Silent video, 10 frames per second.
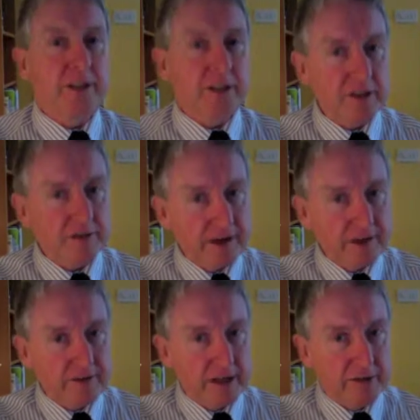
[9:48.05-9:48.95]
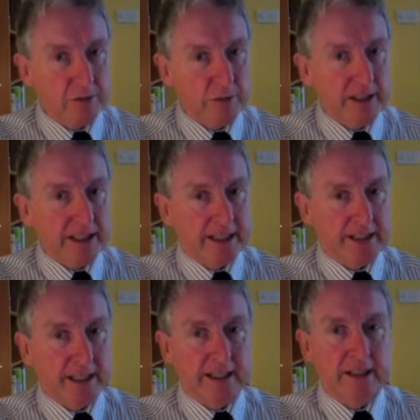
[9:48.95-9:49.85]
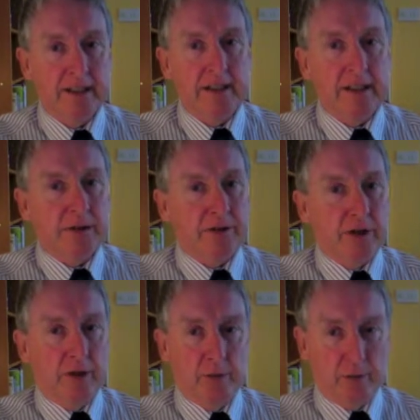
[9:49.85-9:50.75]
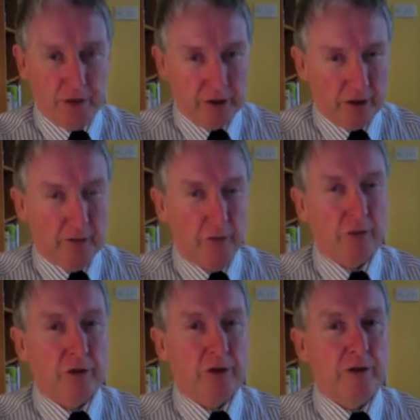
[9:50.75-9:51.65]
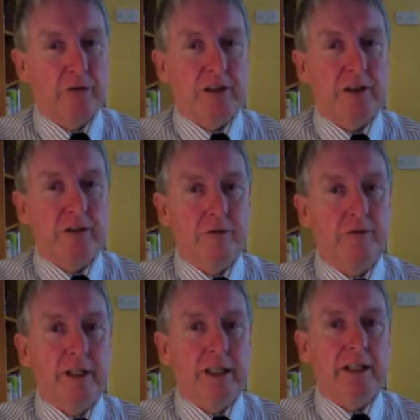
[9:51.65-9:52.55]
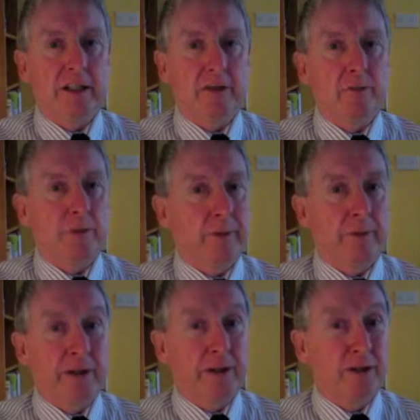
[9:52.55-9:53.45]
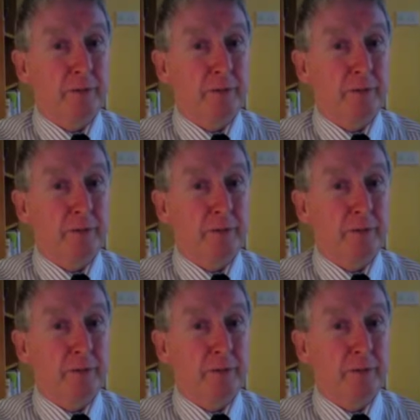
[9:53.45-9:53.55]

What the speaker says: This is a 5,000 word essay, so you're going to really need some preparation.